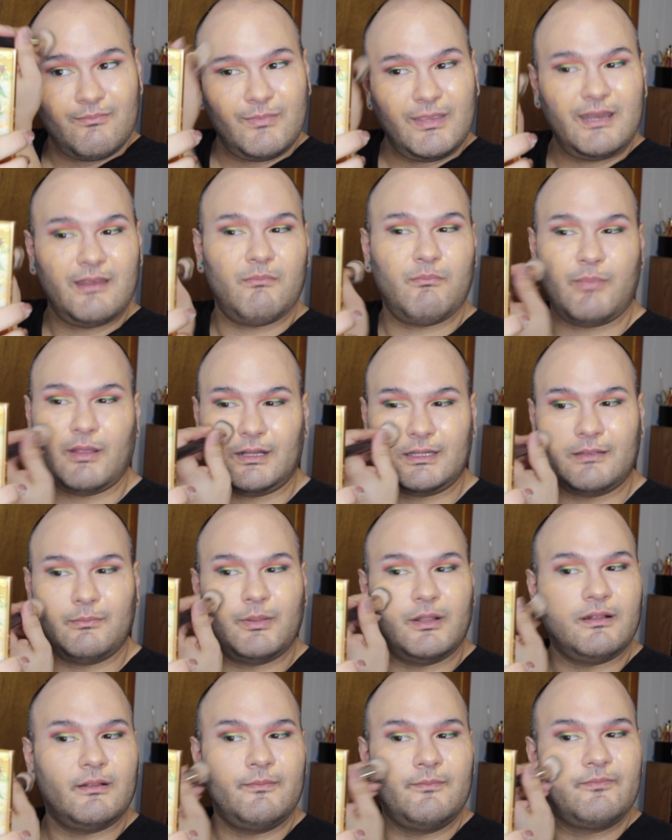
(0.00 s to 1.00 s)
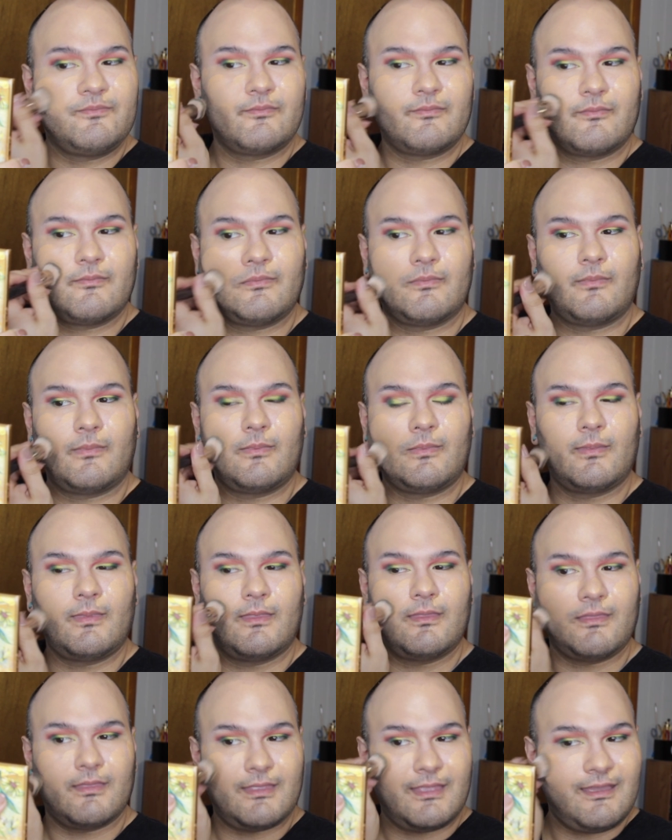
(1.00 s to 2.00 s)
medium buildable,
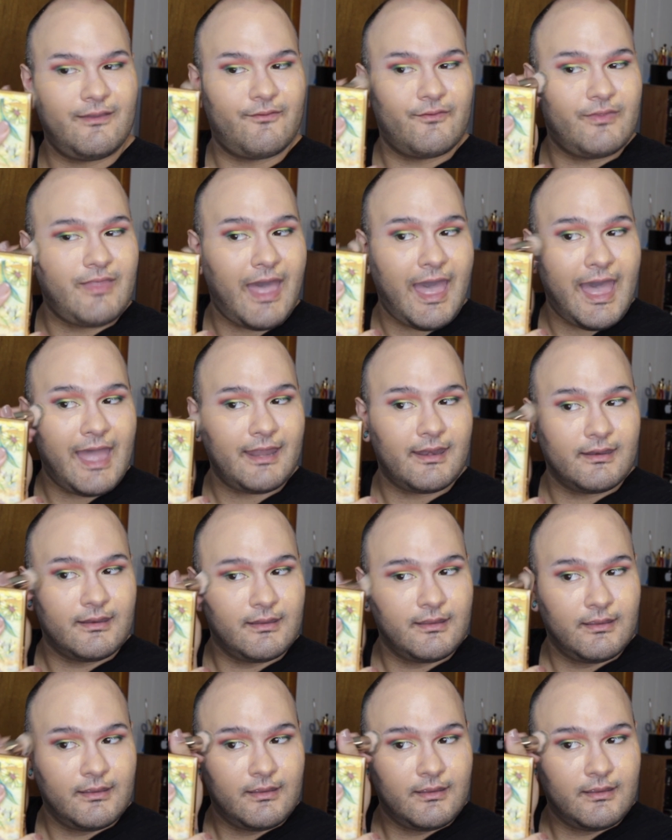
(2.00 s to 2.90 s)
if that.